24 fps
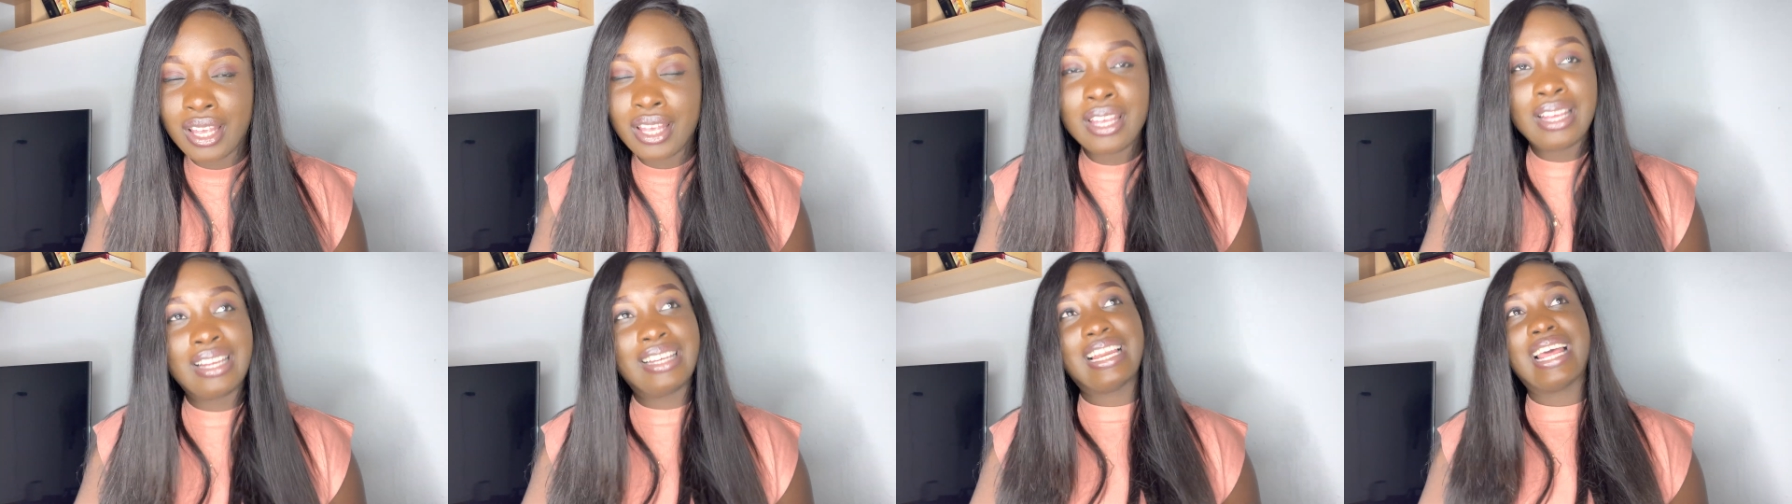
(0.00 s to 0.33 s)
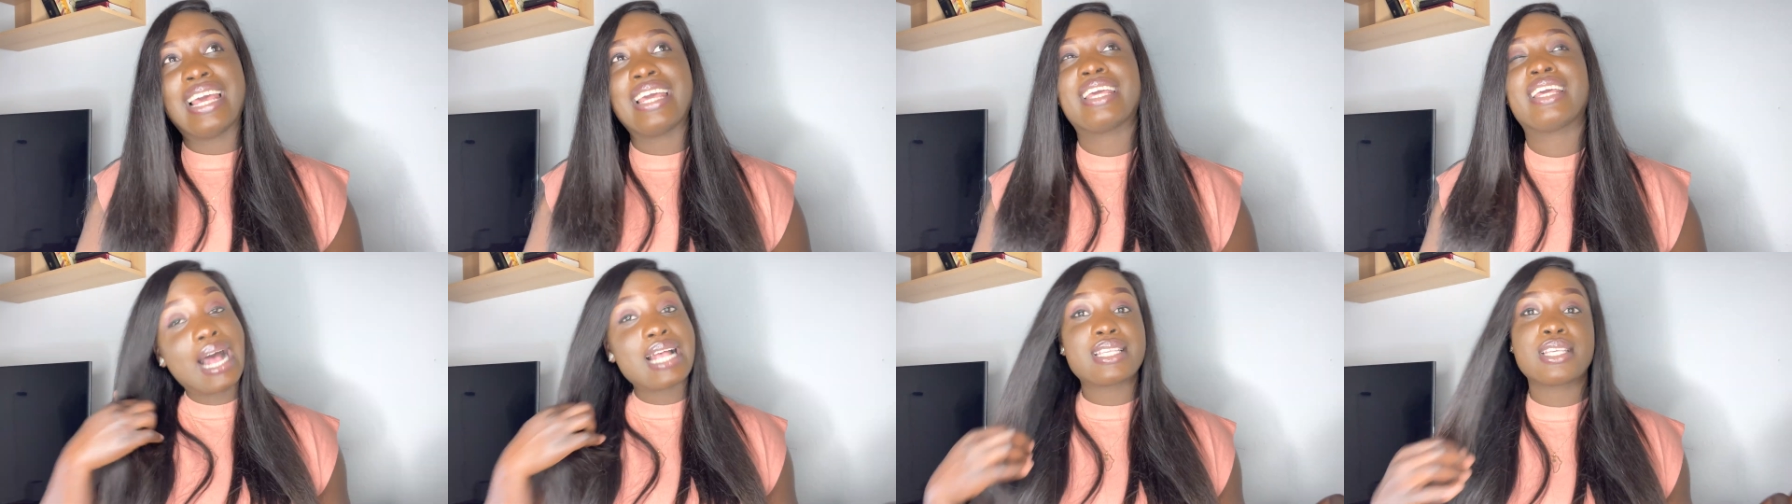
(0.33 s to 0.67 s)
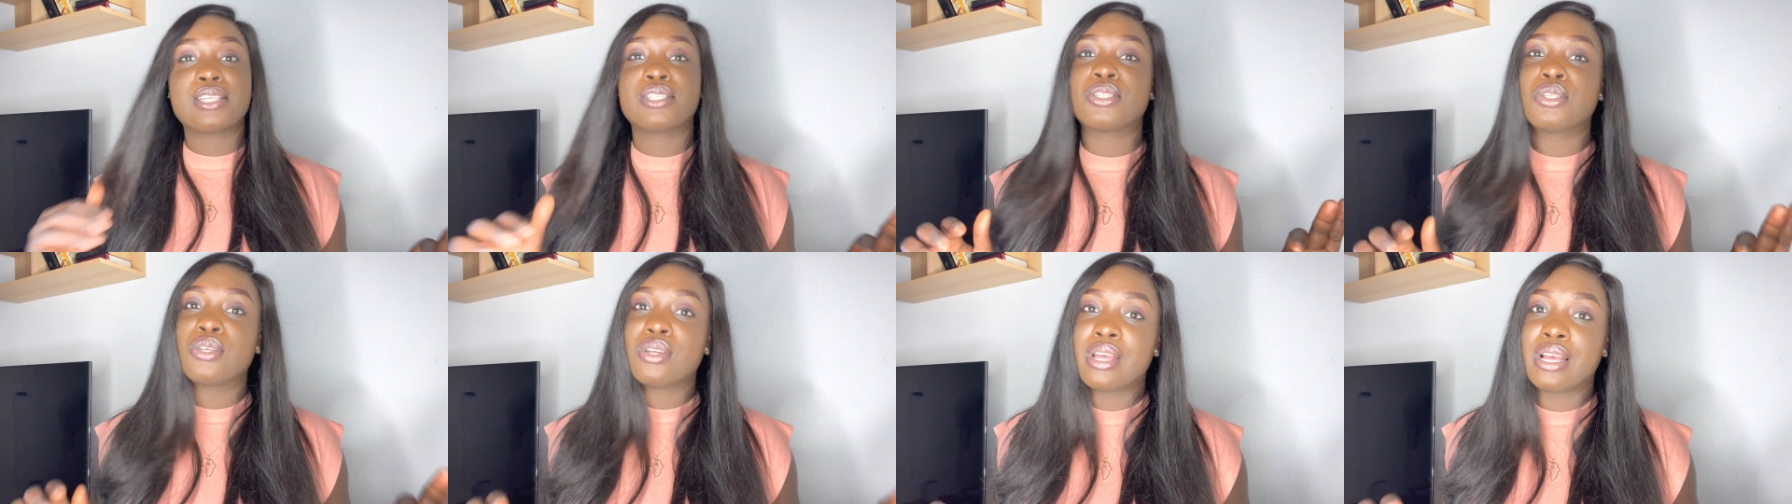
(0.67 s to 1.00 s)
Like as a
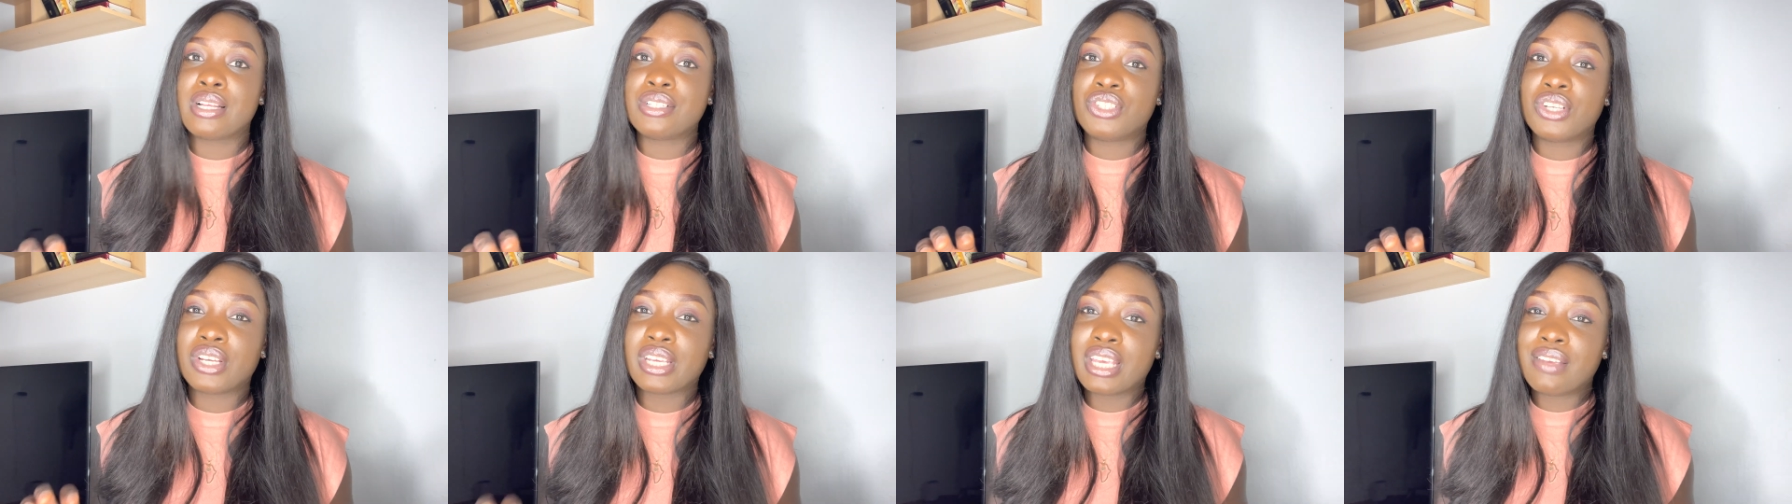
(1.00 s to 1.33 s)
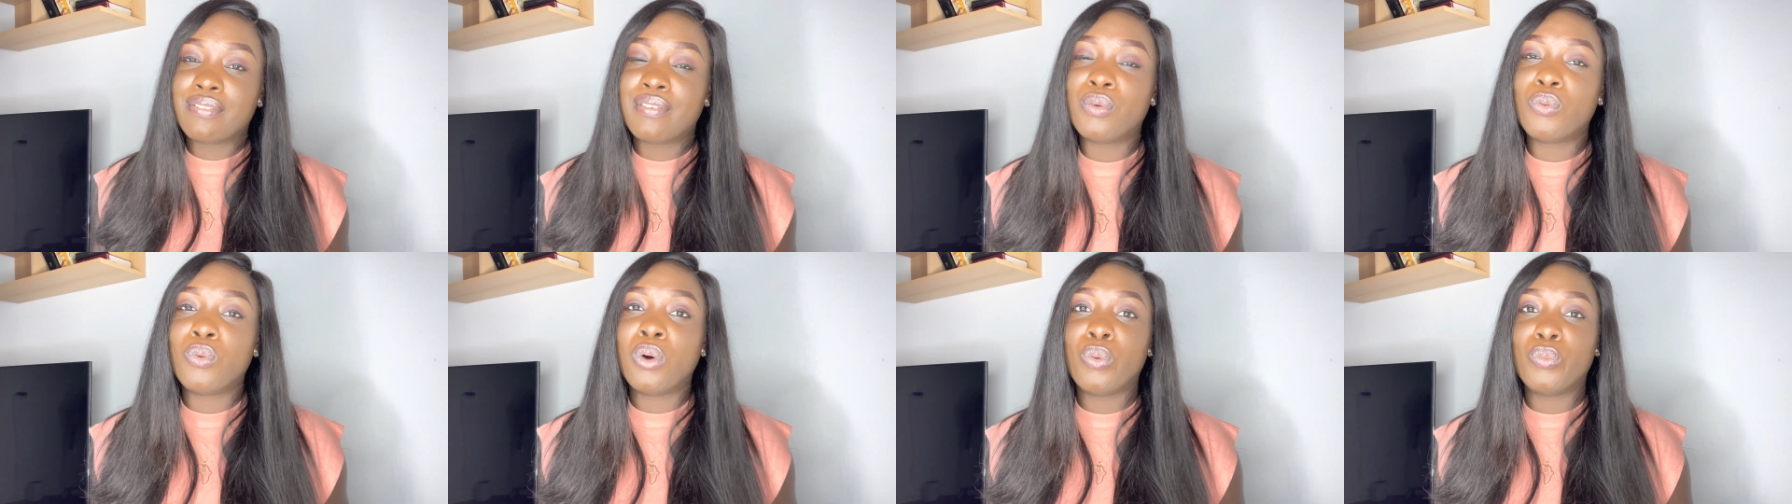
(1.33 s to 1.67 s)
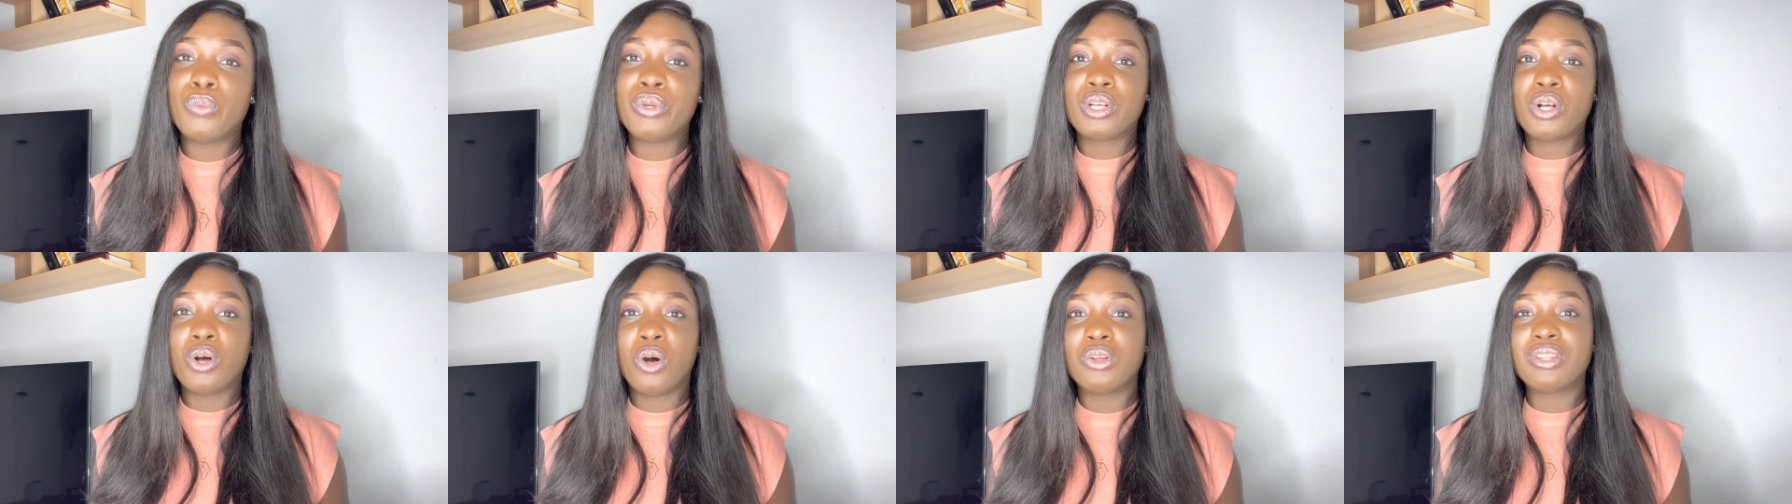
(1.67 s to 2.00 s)
student, you're given what we
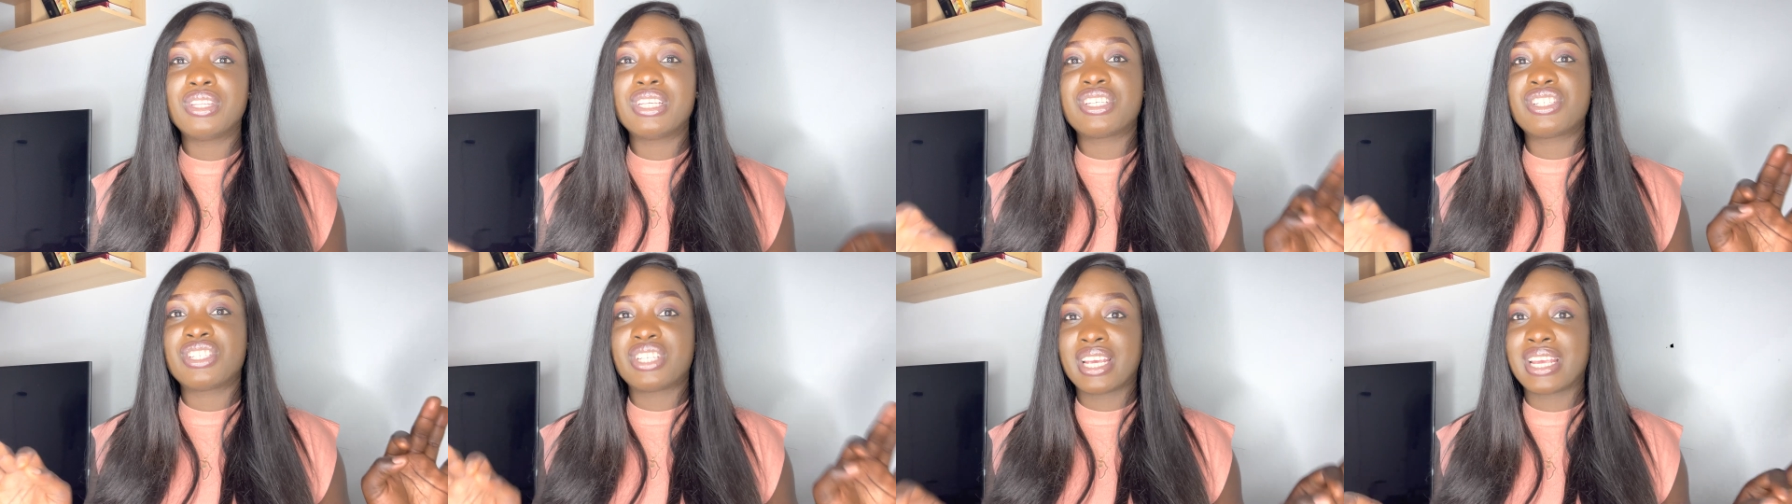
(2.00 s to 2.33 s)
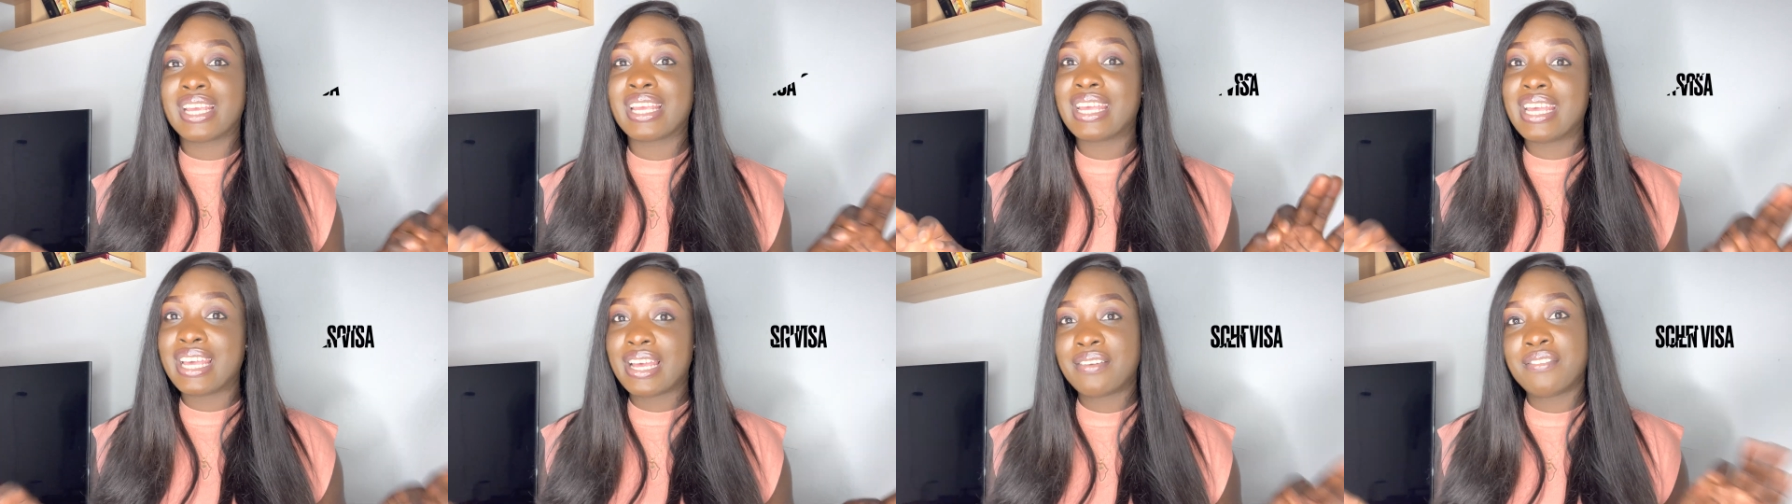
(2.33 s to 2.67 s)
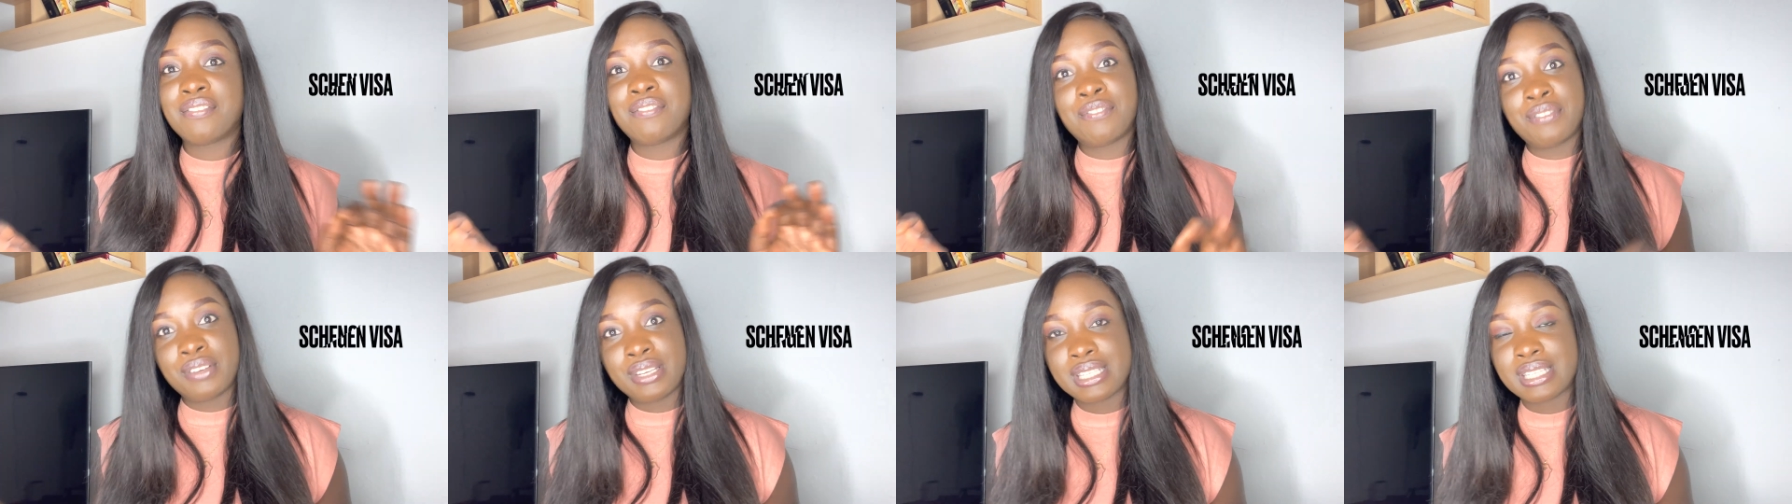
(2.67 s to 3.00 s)
call the Schengen
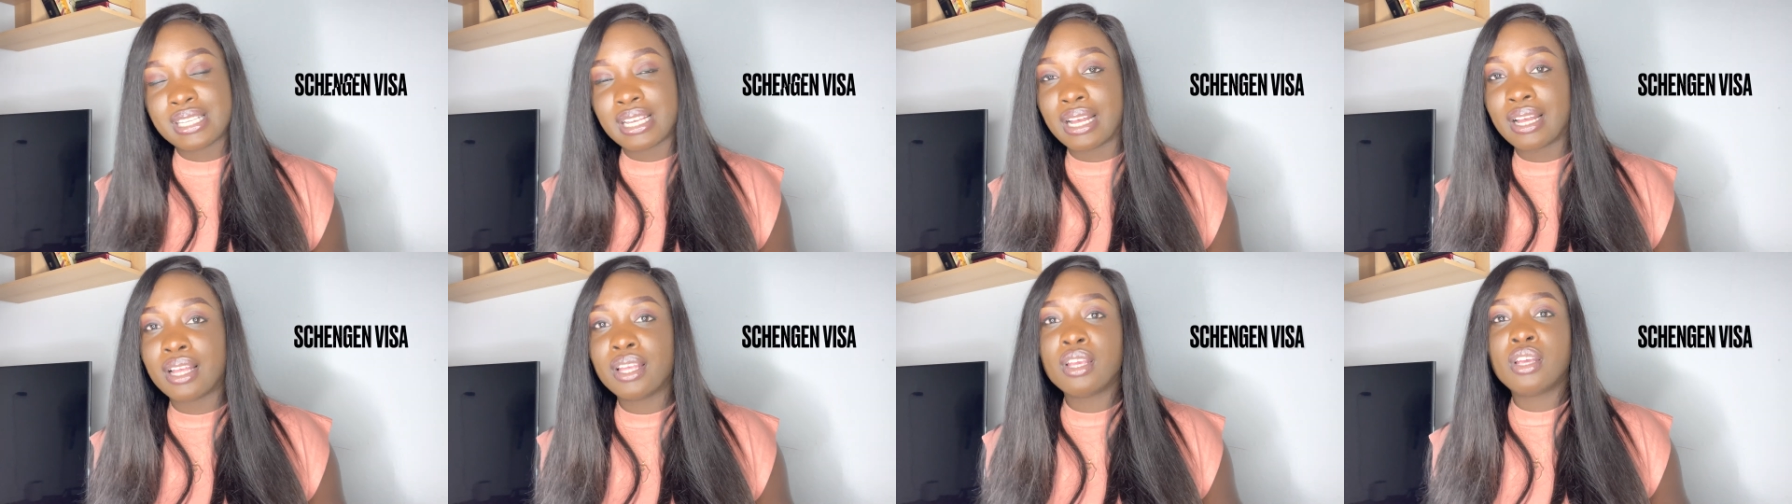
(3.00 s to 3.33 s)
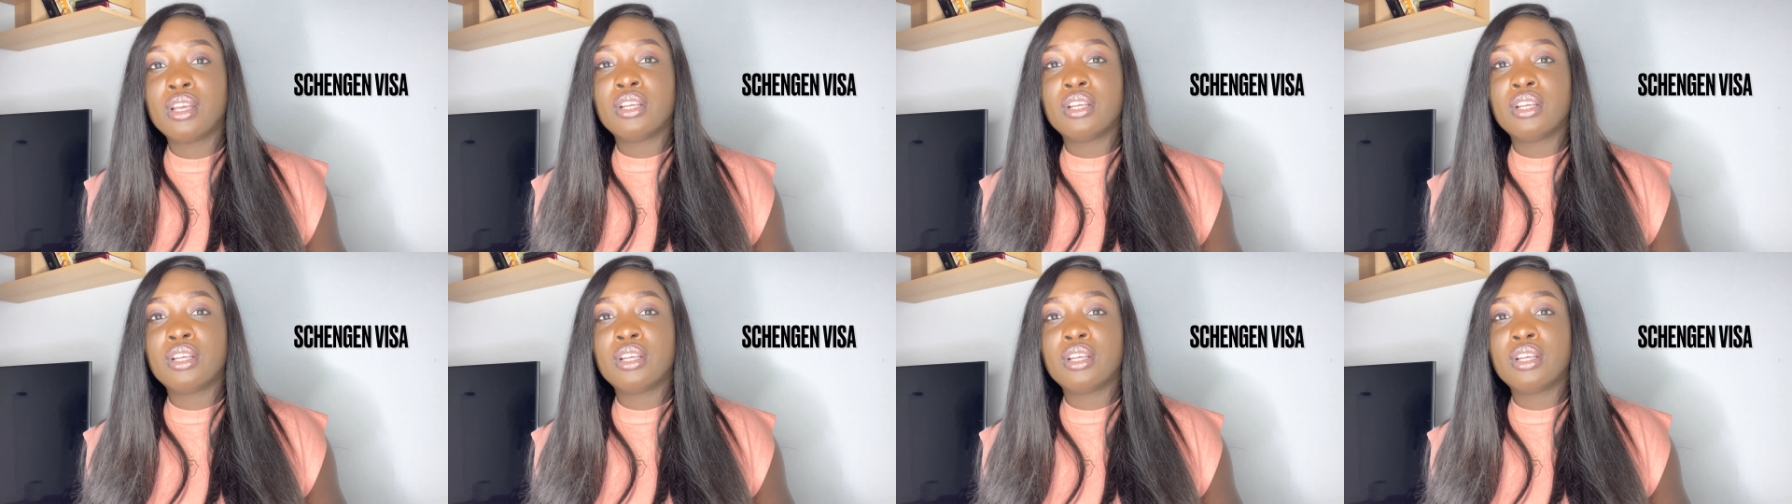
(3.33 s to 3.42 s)
visa.